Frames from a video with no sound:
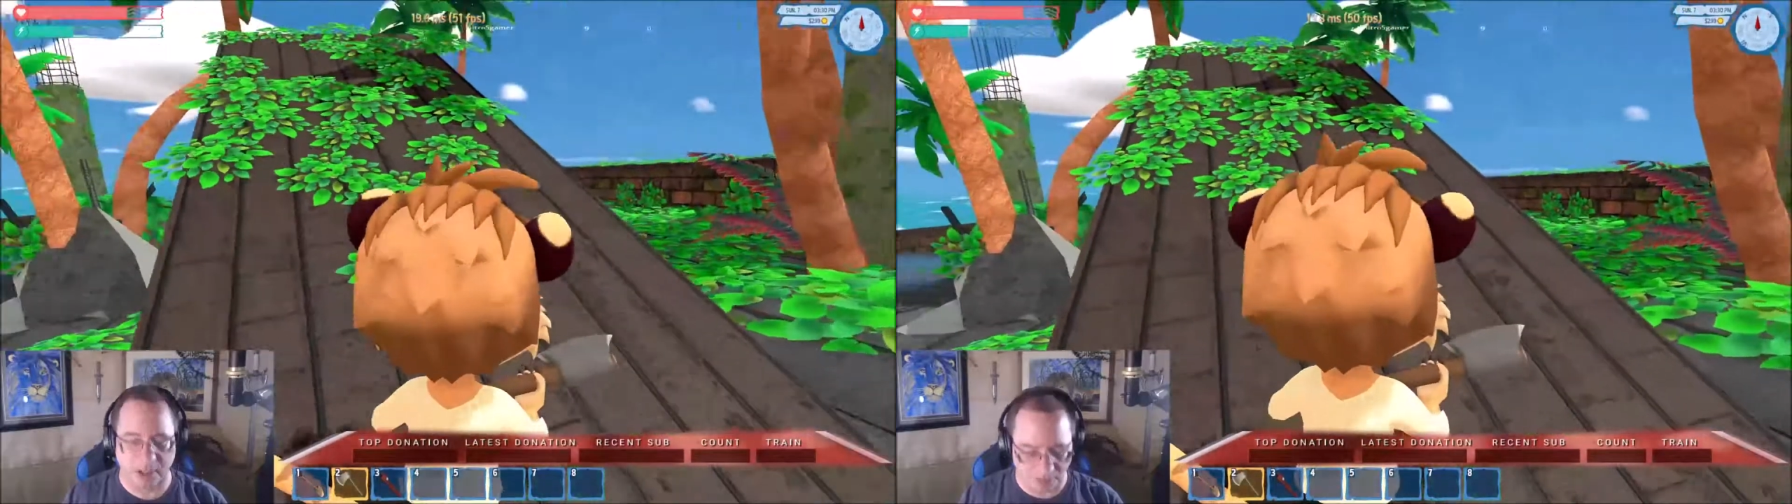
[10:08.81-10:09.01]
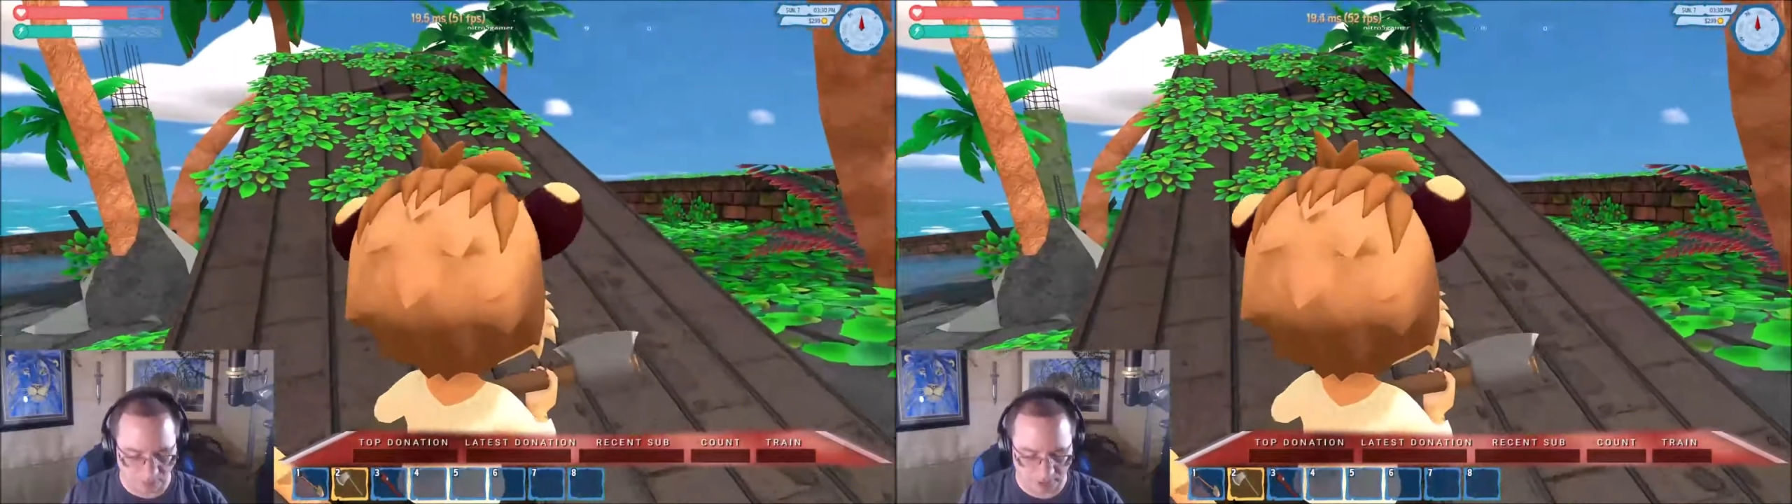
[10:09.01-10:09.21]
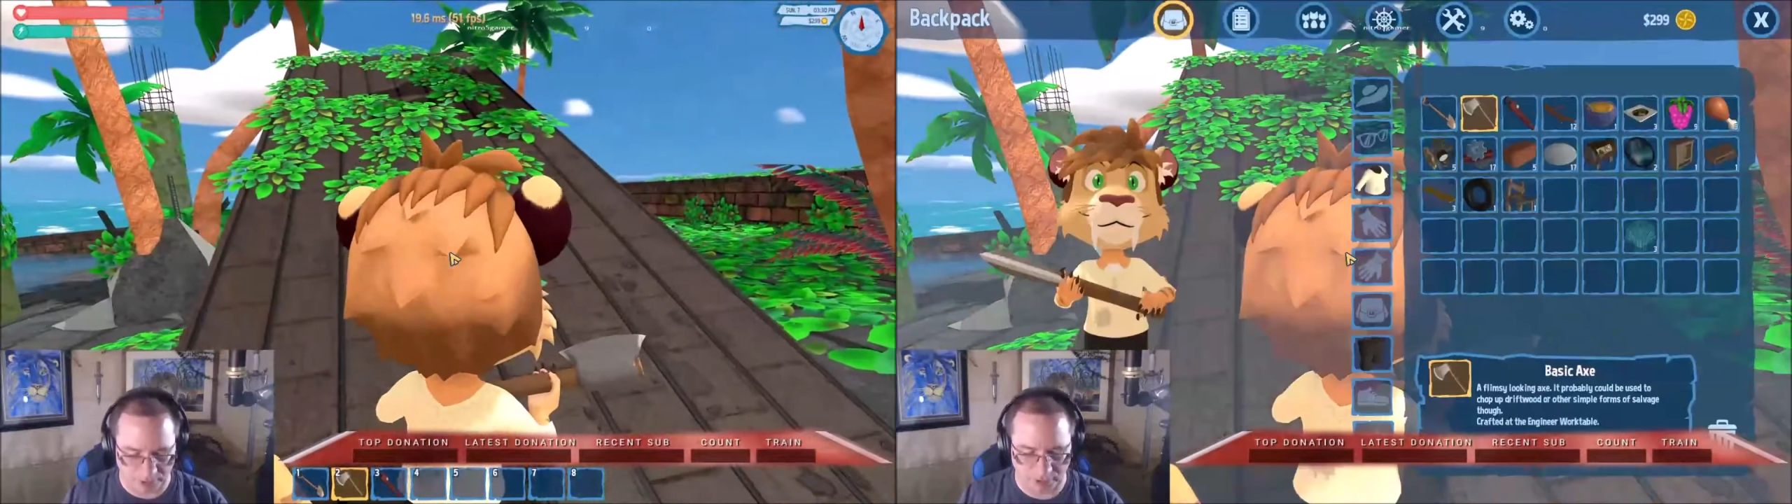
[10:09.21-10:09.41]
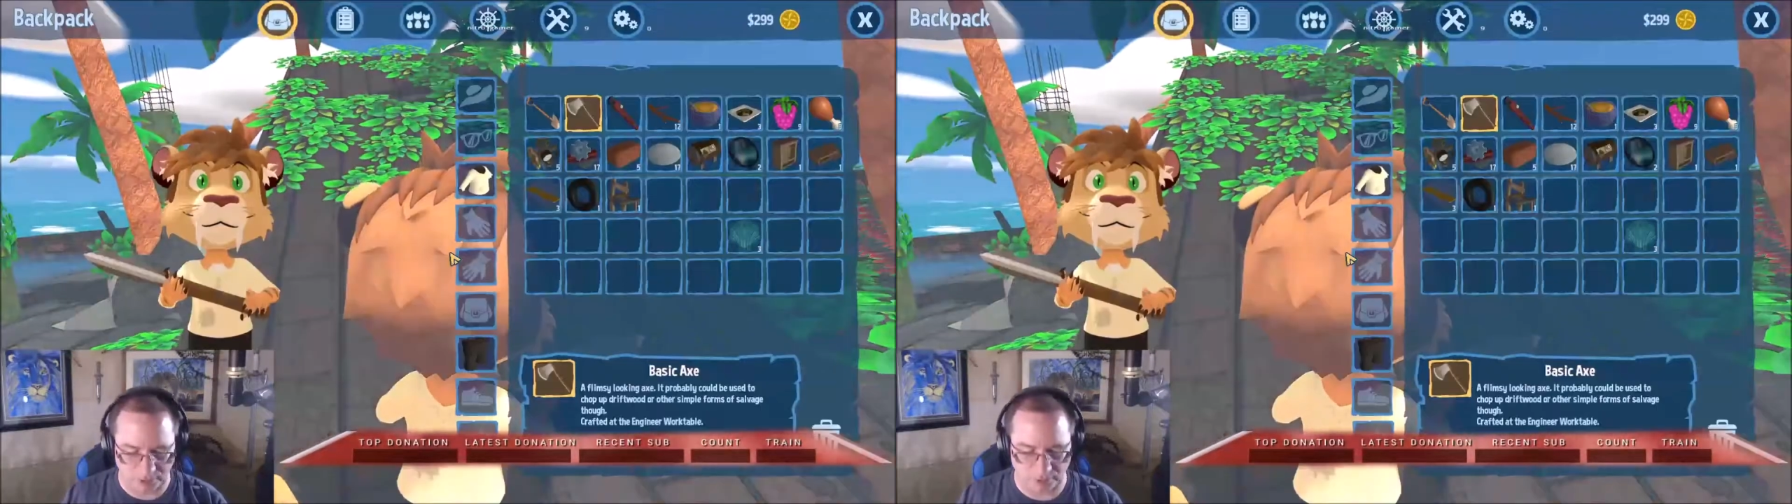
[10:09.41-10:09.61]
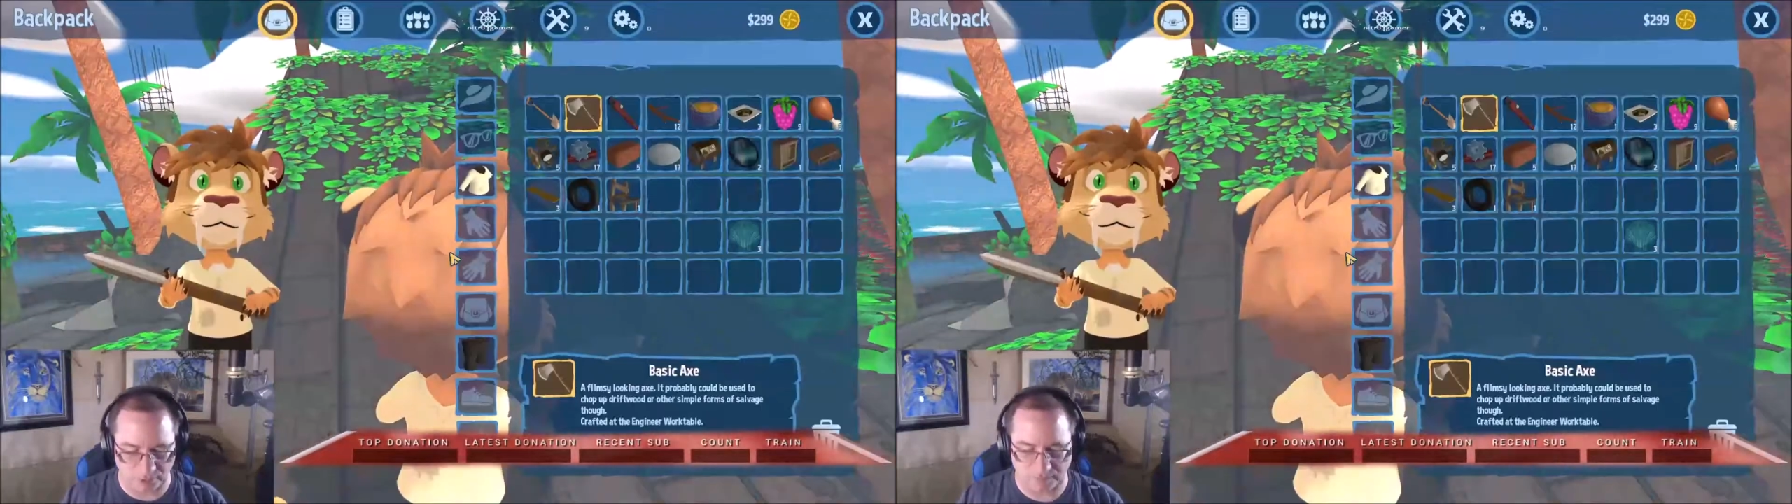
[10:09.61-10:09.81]
I want
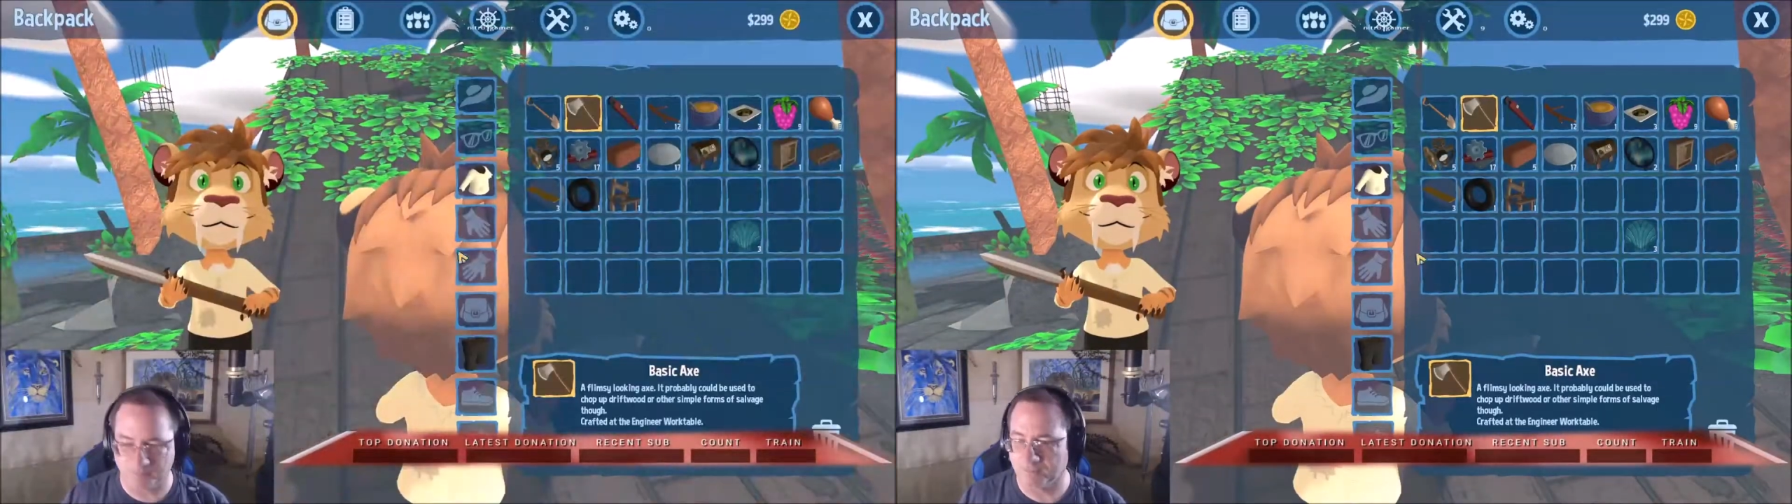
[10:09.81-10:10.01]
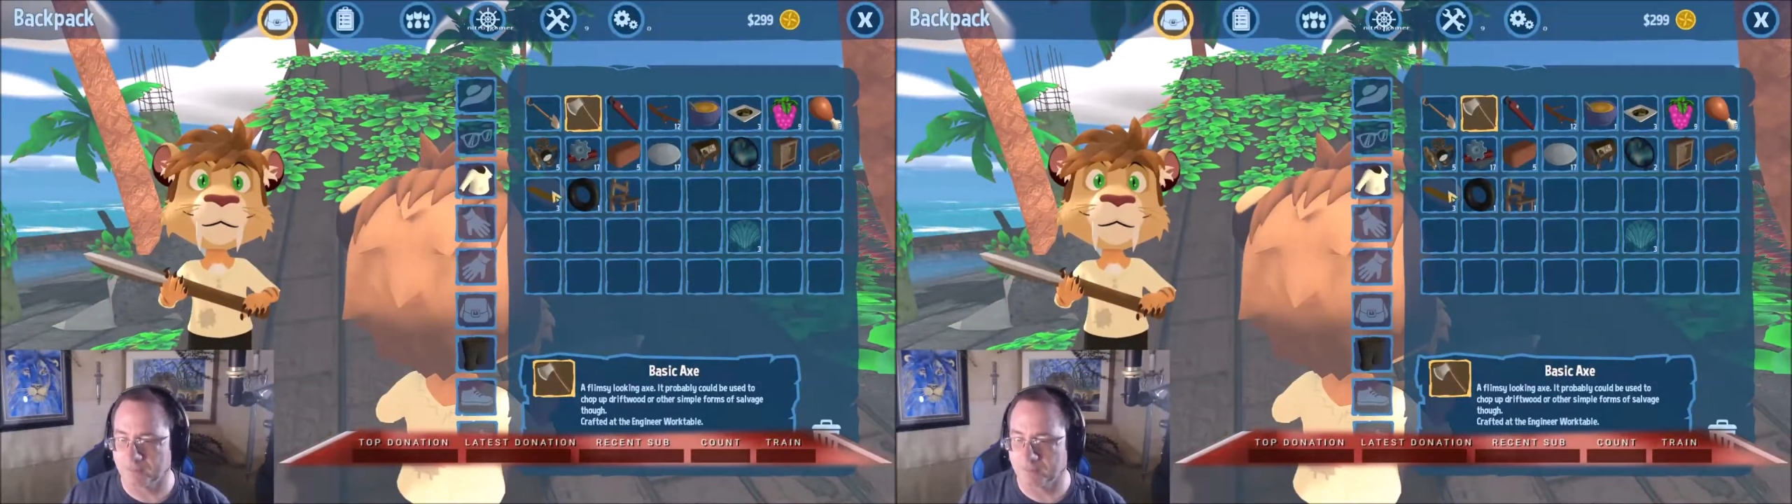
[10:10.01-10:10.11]
to